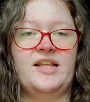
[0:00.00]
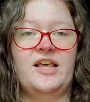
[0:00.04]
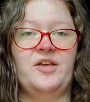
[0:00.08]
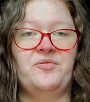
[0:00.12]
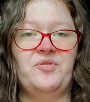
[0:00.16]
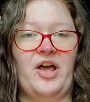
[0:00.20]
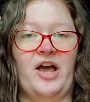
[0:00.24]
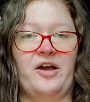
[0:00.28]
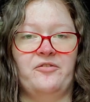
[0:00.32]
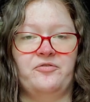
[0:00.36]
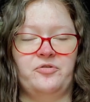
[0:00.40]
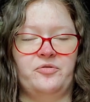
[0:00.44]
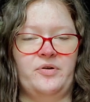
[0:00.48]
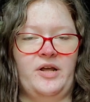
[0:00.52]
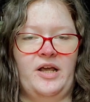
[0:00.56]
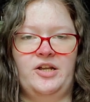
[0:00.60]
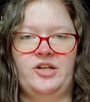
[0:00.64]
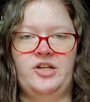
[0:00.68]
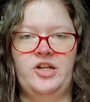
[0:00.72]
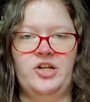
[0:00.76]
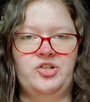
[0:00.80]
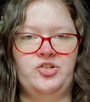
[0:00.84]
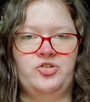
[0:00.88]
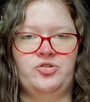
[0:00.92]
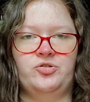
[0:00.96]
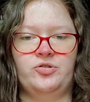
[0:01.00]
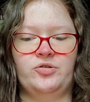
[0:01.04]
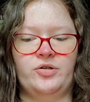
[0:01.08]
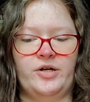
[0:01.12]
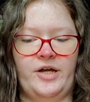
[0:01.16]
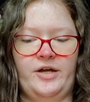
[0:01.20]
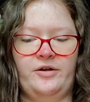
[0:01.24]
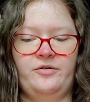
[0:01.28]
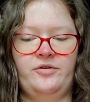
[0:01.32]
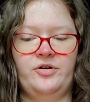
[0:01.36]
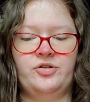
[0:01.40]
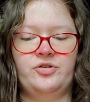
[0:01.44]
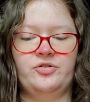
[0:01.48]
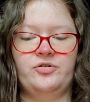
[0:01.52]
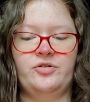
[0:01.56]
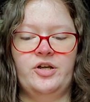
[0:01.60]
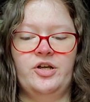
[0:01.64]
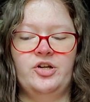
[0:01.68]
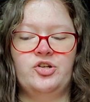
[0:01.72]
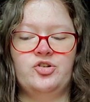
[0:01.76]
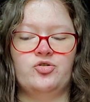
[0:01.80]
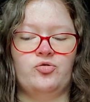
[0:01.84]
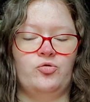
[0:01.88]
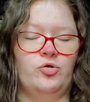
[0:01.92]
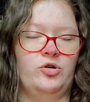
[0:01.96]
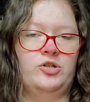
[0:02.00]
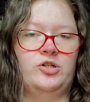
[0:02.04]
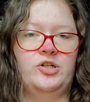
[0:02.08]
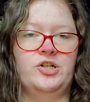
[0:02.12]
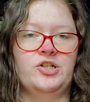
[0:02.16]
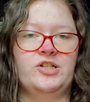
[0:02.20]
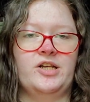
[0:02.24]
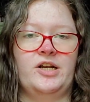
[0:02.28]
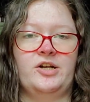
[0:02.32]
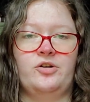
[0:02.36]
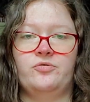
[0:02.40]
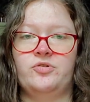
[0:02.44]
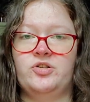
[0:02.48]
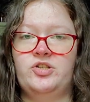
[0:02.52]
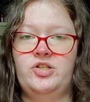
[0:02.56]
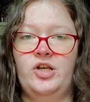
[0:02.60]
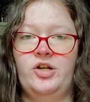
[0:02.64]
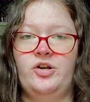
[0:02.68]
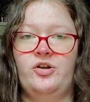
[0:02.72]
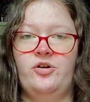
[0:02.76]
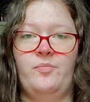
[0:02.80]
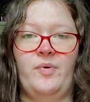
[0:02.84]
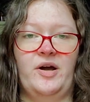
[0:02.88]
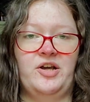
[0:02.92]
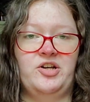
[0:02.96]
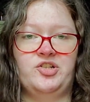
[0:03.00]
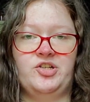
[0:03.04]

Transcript: named after a titular character in Troilus and Cressida by